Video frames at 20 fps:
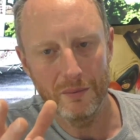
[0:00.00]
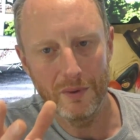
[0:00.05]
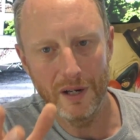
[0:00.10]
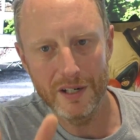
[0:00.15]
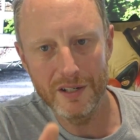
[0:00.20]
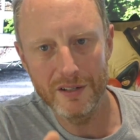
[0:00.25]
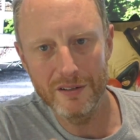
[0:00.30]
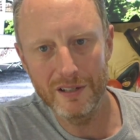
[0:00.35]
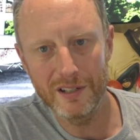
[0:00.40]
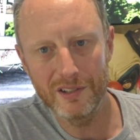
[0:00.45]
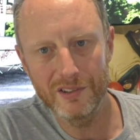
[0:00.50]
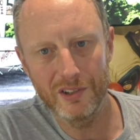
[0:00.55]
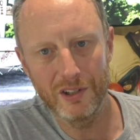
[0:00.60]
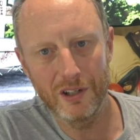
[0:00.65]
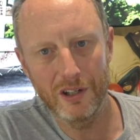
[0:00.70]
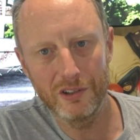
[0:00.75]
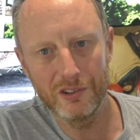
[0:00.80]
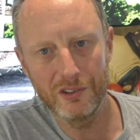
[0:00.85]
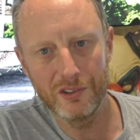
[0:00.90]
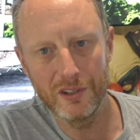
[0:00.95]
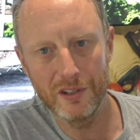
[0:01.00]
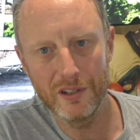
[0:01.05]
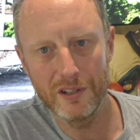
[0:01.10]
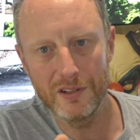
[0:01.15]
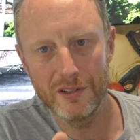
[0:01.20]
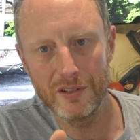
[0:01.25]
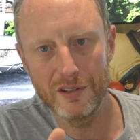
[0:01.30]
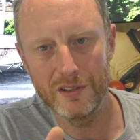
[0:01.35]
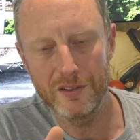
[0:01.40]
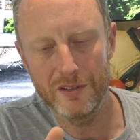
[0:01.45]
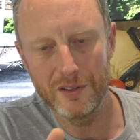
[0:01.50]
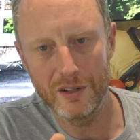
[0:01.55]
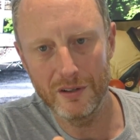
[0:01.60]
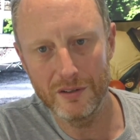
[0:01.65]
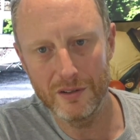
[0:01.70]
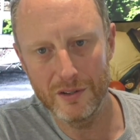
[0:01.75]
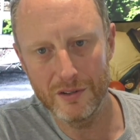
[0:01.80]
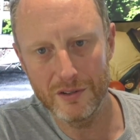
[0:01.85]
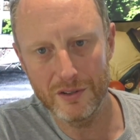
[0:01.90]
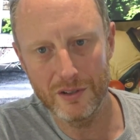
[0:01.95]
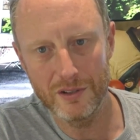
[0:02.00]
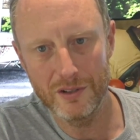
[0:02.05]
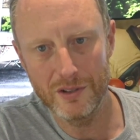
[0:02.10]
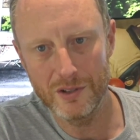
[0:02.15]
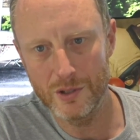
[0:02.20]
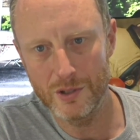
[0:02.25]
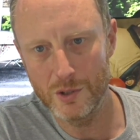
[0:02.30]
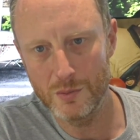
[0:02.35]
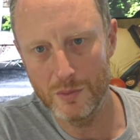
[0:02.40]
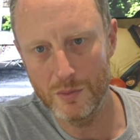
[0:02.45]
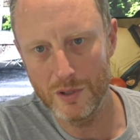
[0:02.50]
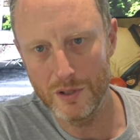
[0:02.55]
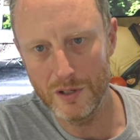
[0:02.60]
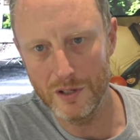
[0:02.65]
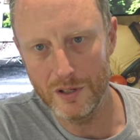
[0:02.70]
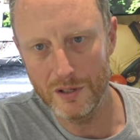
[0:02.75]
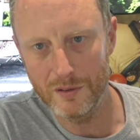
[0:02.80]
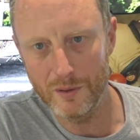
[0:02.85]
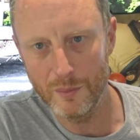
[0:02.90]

When you're exhausted, you don't use good judgment,